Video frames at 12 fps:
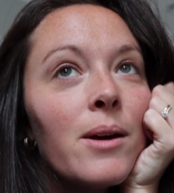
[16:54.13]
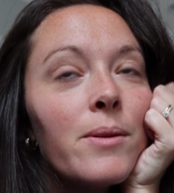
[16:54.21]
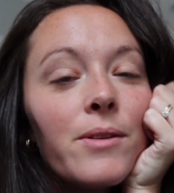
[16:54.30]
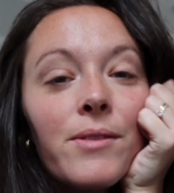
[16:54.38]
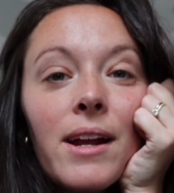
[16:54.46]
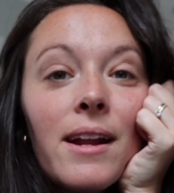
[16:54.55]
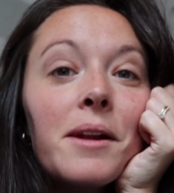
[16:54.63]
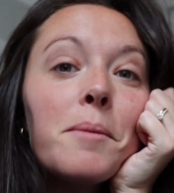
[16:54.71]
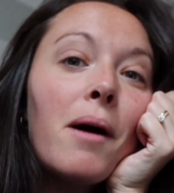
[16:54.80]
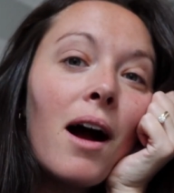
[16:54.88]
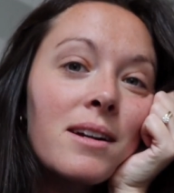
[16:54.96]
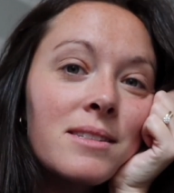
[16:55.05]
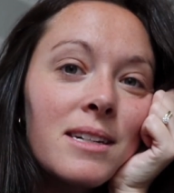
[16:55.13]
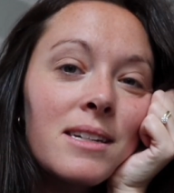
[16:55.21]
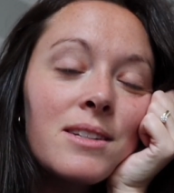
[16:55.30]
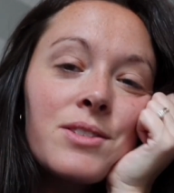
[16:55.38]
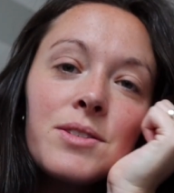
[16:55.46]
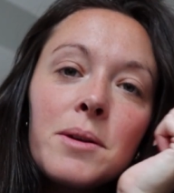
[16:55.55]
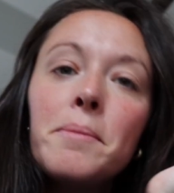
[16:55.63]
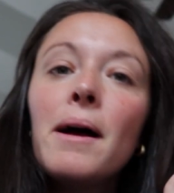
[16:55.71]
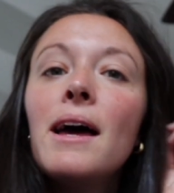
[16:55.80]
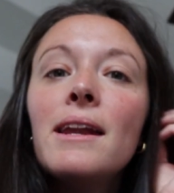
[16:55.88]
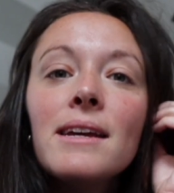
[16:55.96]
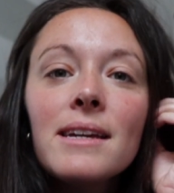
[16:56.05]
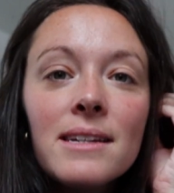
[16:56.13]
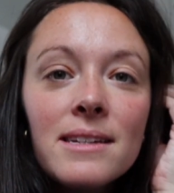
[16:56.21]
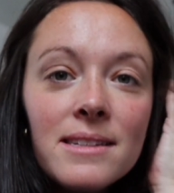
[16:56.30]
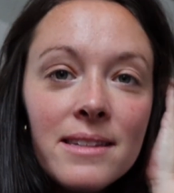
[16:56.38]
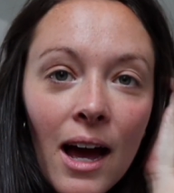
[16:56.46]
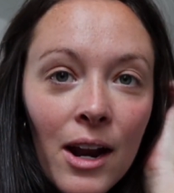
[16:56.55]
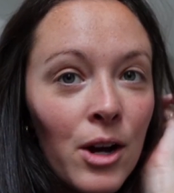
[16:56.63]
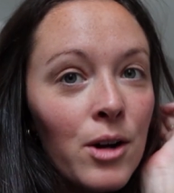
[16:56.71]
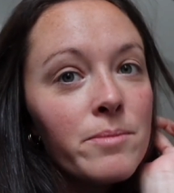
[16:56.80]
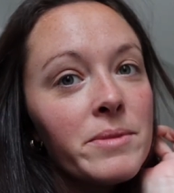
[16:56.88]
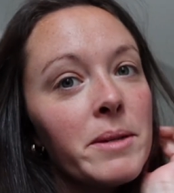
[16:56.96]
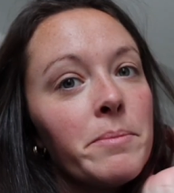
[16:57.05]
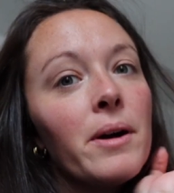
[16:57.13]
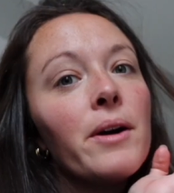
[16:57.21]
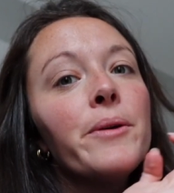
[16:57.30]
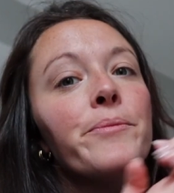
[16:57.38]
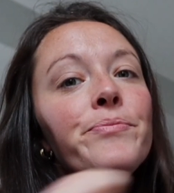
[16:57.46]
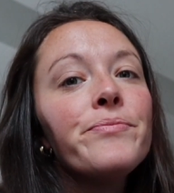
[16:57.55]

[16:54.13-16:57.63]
We ran out of boxes, so Ben is at Home Depot